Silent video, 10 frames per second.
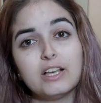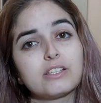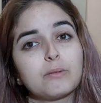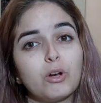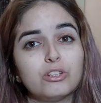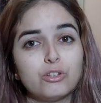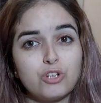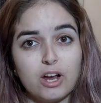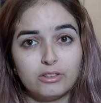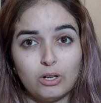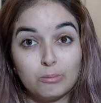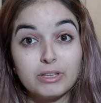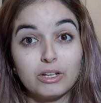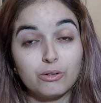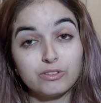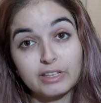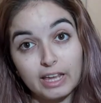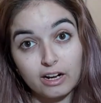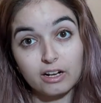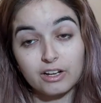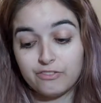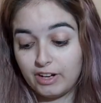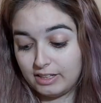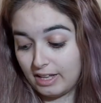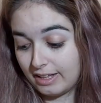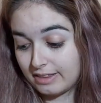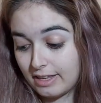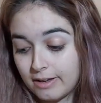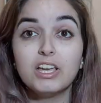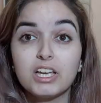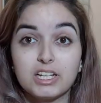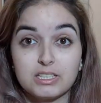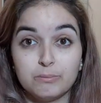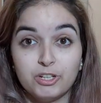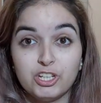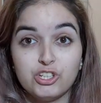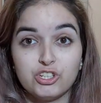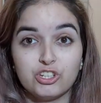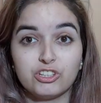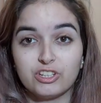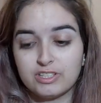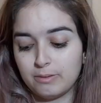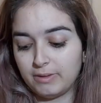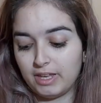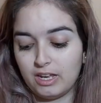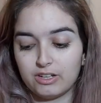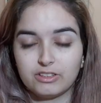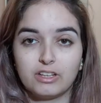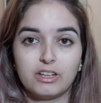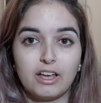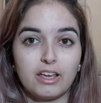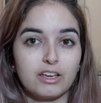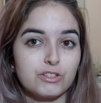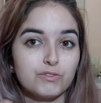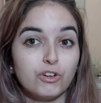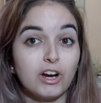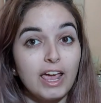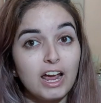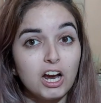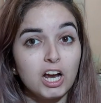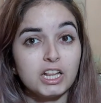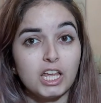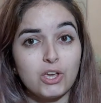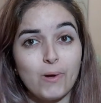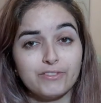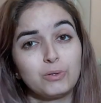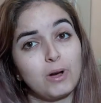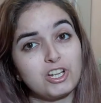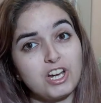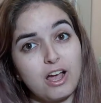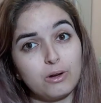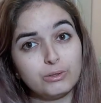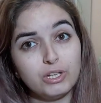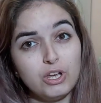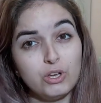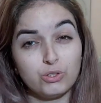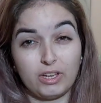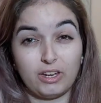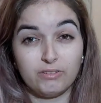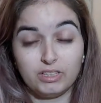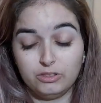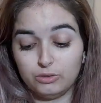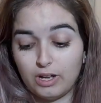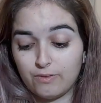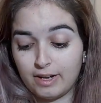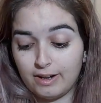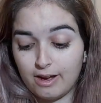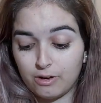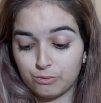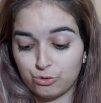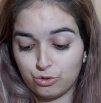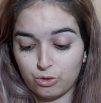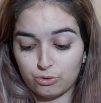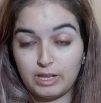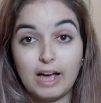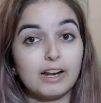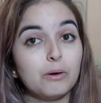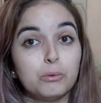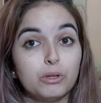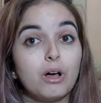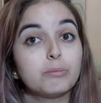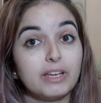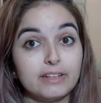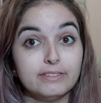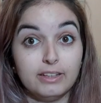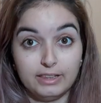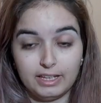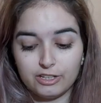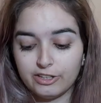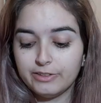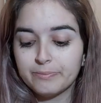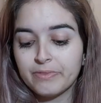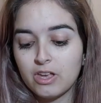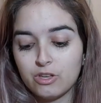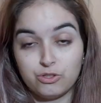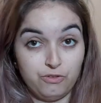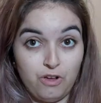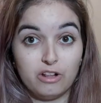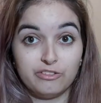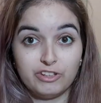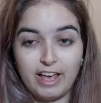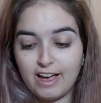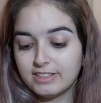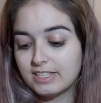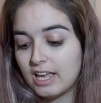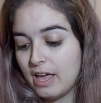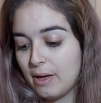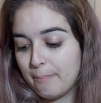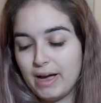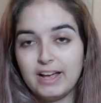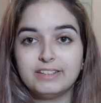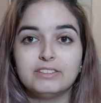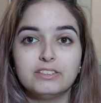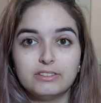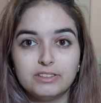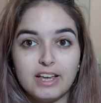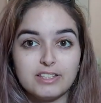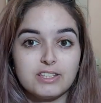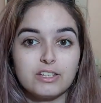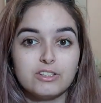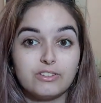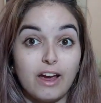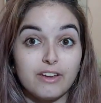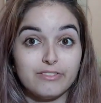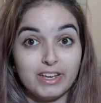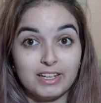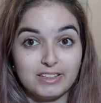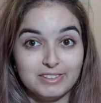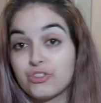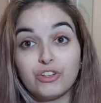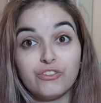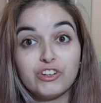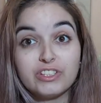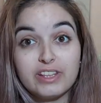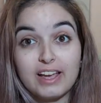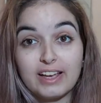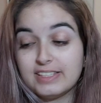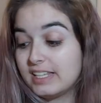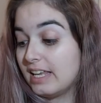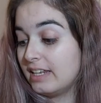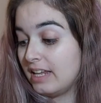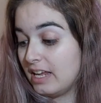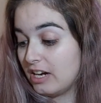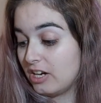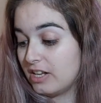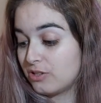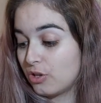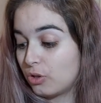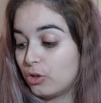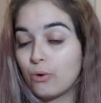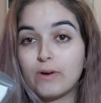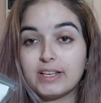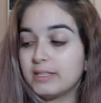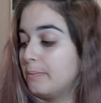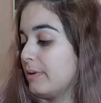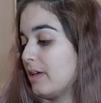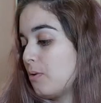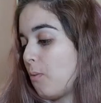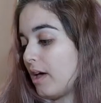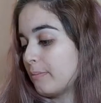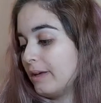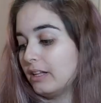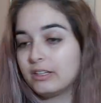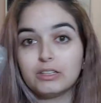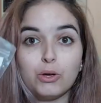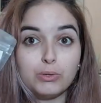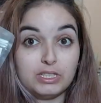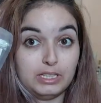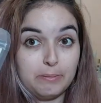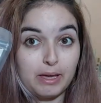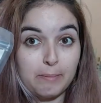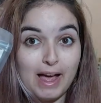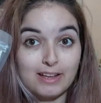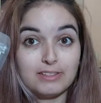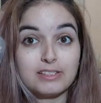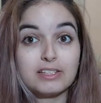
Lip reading: So I'm going to try to update over there if I like them, because I'm pretty sure there's something here that like is for hair that you have to wash out. So I can't really do that right now. So that I will update later. So follow for that. But let's dive in. So the first thing I see in here is the Glow Recipe Watermelon Glow Sleeping Mask.